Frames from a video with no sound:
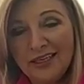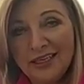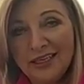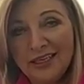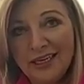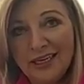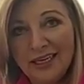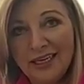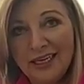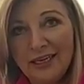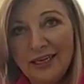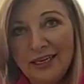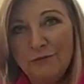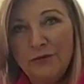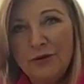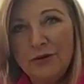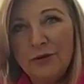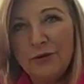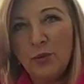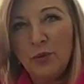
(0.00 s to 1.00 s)
uh, if
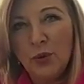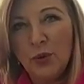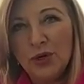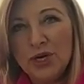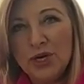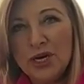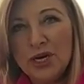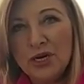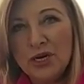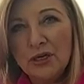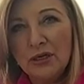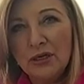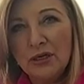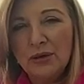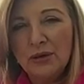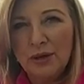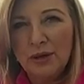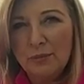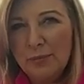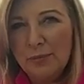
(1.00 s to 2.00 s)
it were
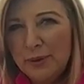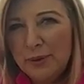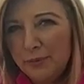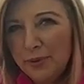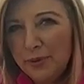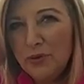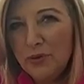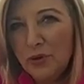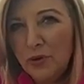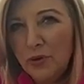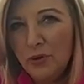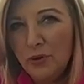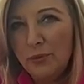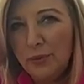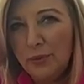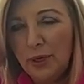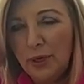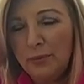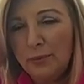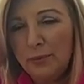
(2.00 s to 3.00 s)
a biblical,
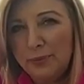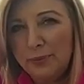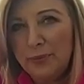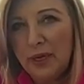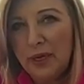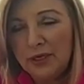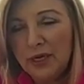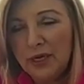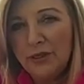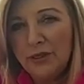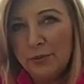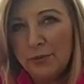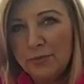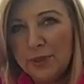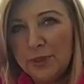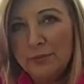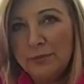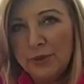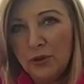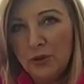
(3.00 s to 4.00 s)
a, another
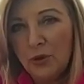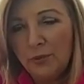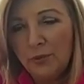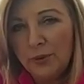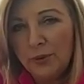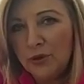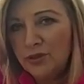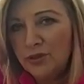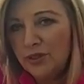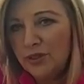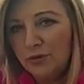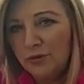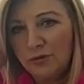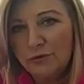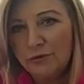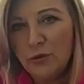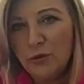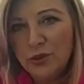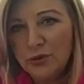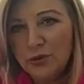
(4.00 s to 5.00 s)
biblical person, of
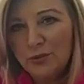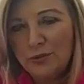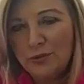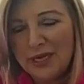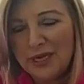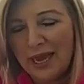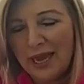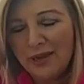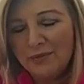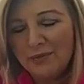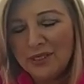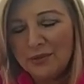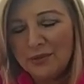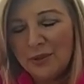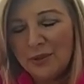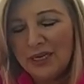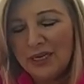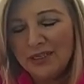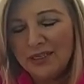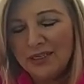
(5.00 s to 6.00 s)
course, would be Amos
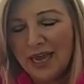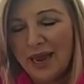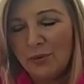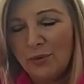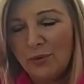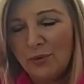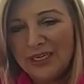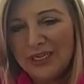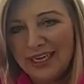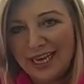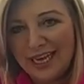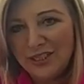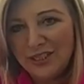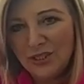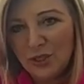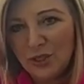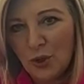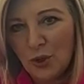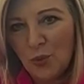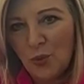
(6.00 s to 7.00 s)
because I relate
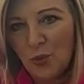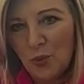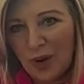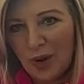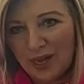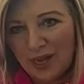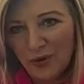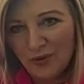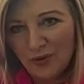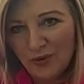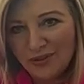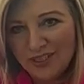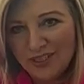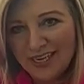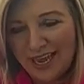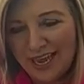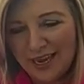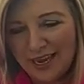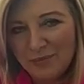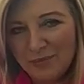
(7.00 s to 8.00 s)
so well to
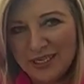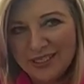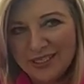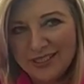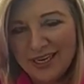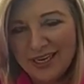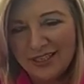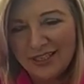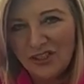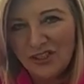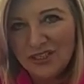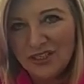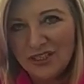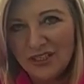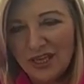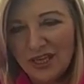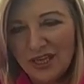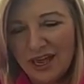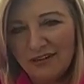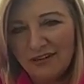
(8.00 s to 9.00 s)
Amos. I just
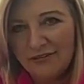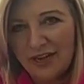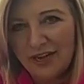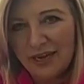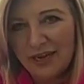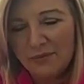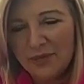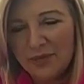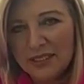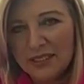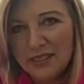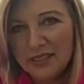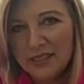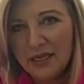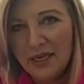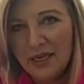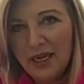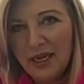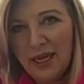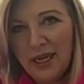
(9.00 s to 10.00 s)
love Amos.
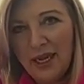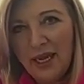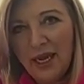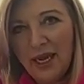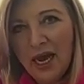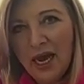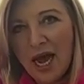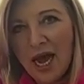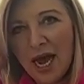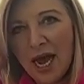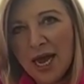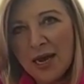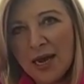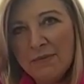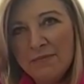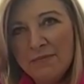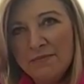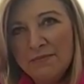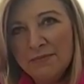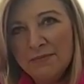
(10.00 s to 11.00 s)

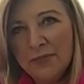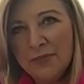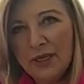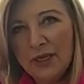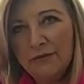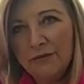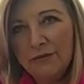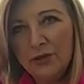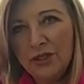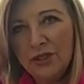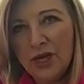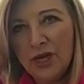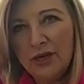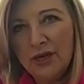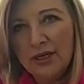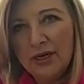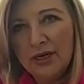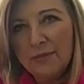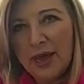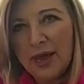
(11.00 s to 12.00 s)
Um, if you're
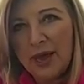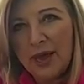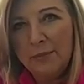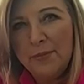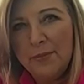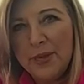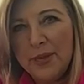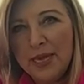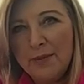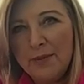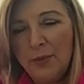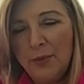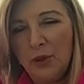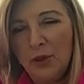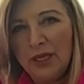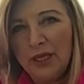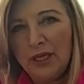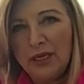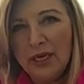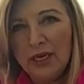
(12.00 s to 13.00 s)
talking about
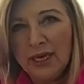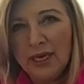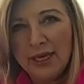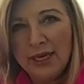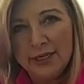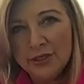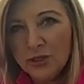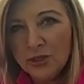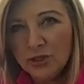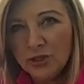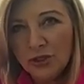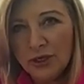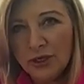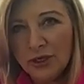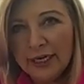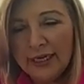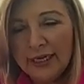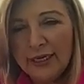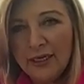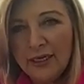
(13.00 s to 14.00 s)
people in
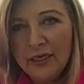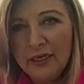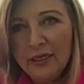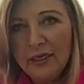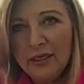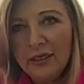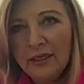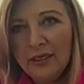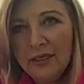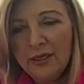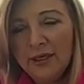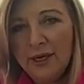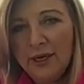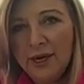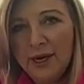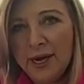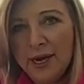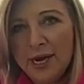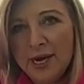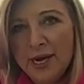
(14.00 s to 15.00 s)
history,
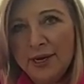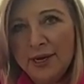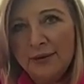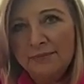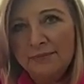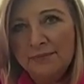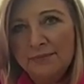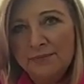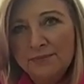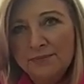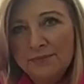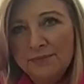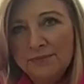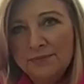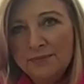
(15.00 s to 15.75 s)
um,